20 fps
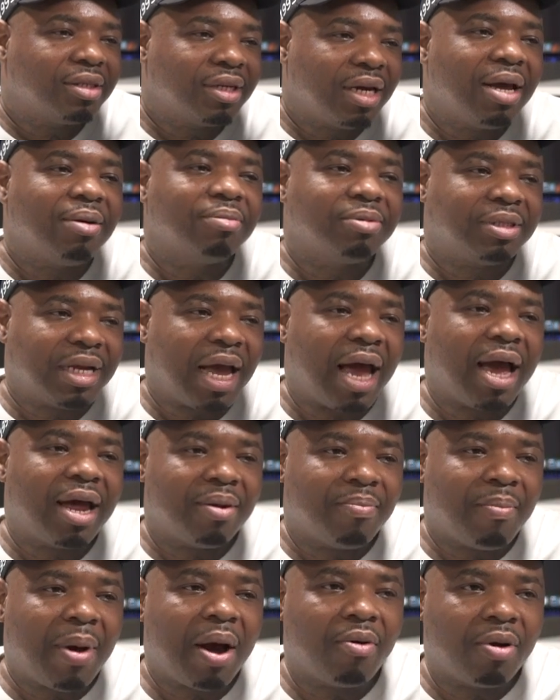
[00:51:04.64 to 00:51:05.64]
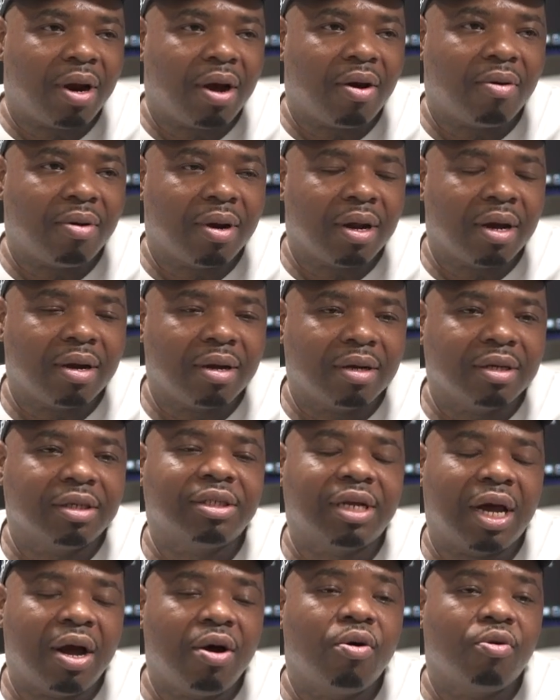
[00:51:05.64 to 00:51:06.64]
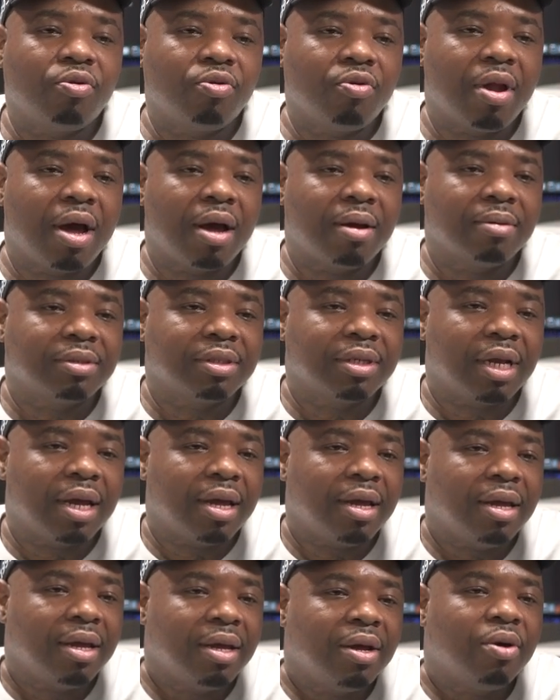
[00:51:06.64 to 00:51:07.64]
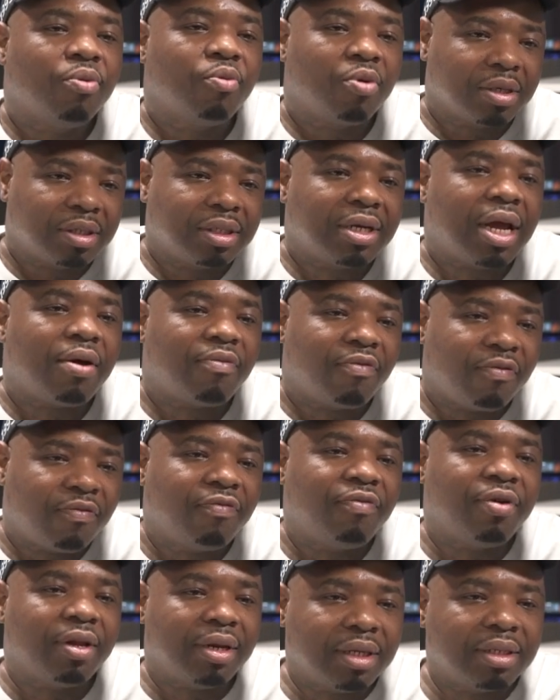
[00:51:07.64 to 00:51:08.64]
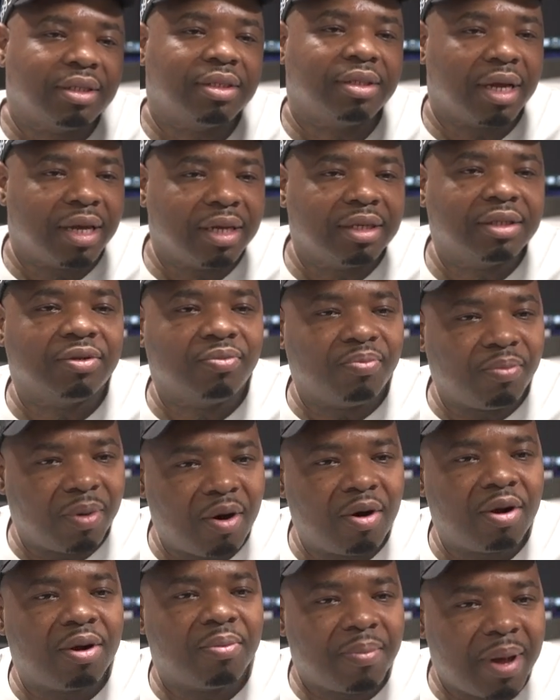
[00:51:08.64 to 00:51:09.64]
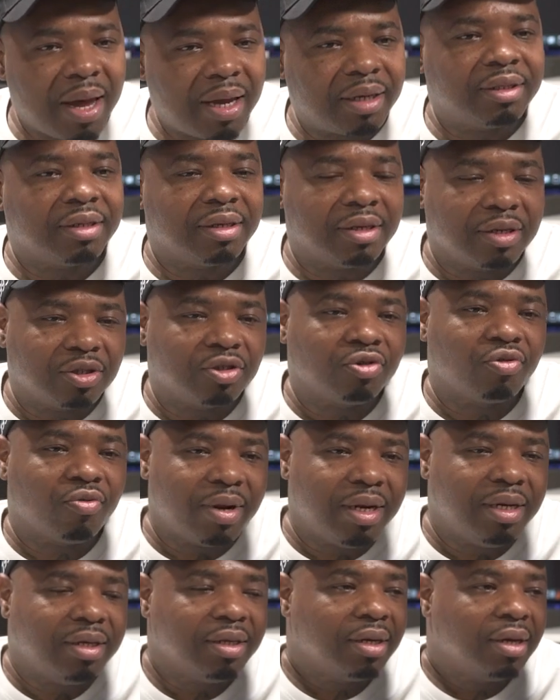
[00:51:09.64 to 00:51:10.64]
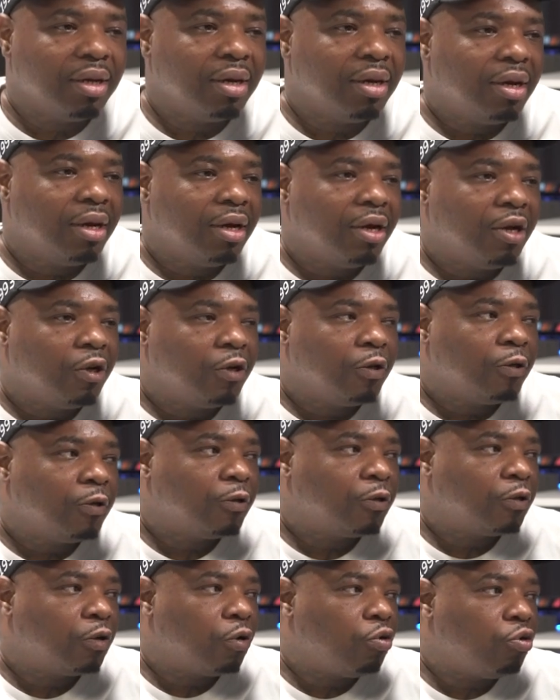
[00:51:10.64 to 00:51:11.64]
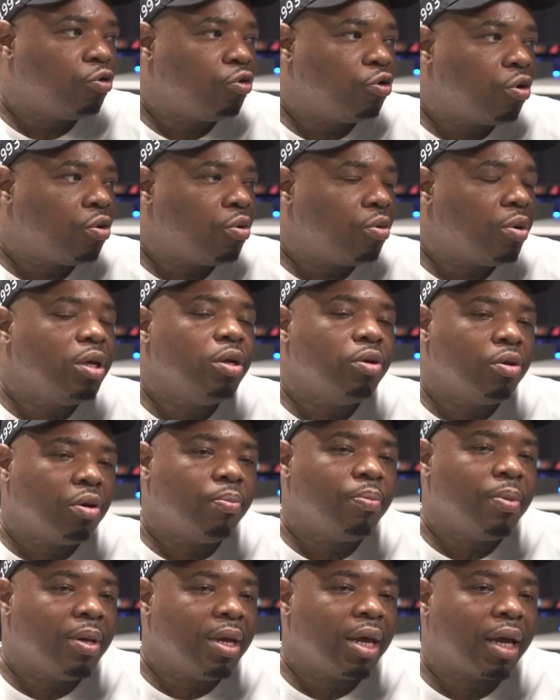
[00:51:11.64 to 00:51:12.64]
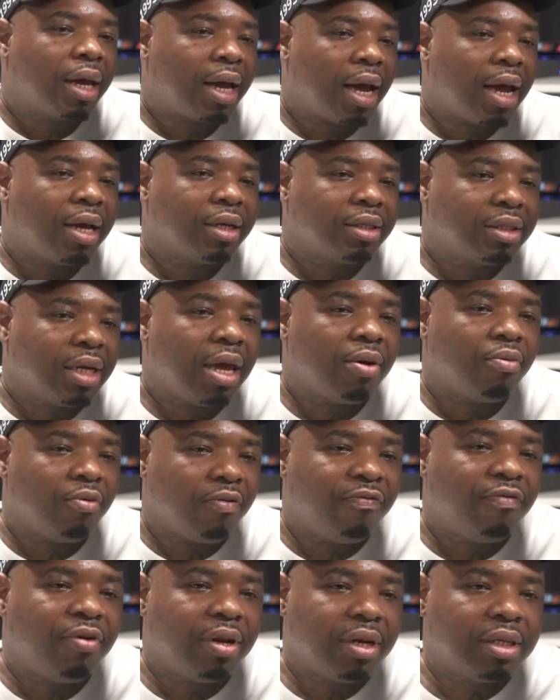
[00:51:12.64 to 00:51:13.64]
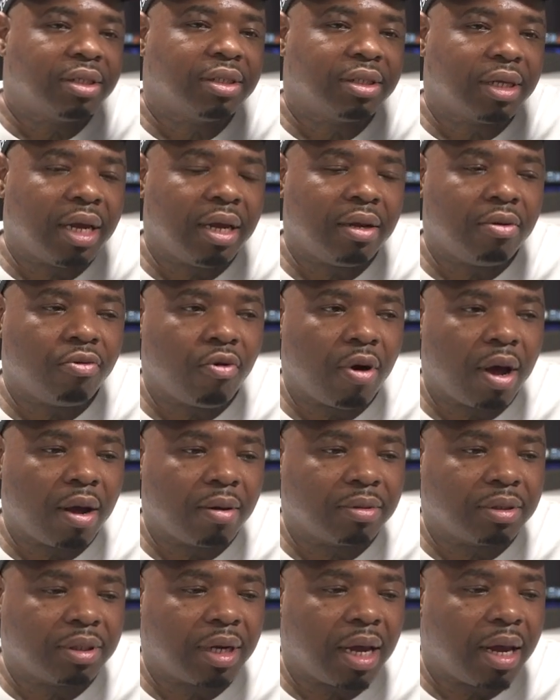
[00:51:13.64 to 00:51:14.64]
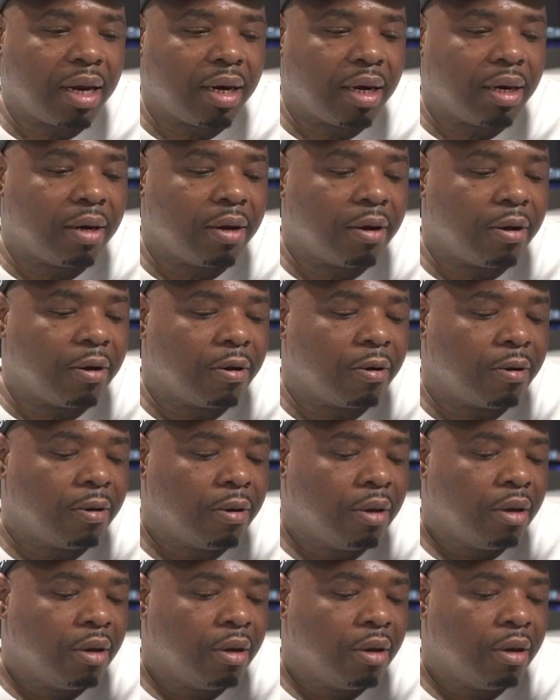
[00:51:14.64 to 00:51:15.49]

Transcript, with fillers: Slim side him out on a uh, song. You know what I'm saying? One shot for 50 Cent, two bought it back to the street. So, you know, we to be in contact with 50 Cent, you know what I'm saying, and uh,